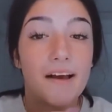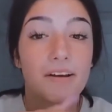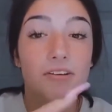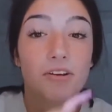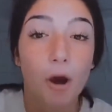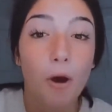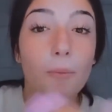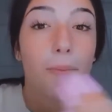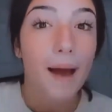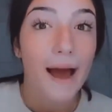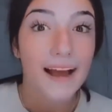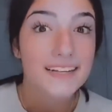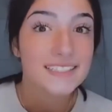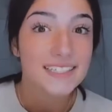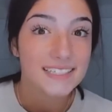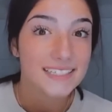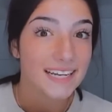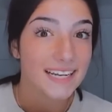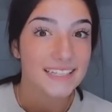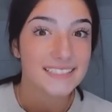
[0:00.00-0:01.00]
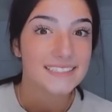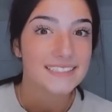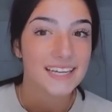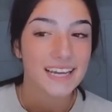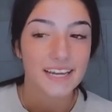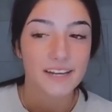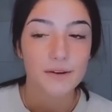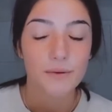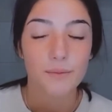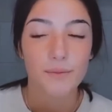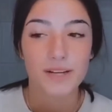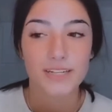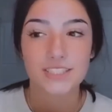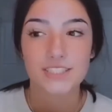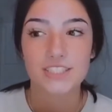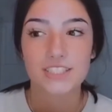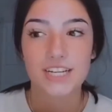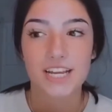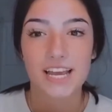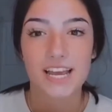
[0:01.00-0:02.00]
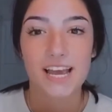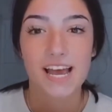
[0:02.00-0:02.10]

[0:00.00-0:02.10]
go back to dancing, which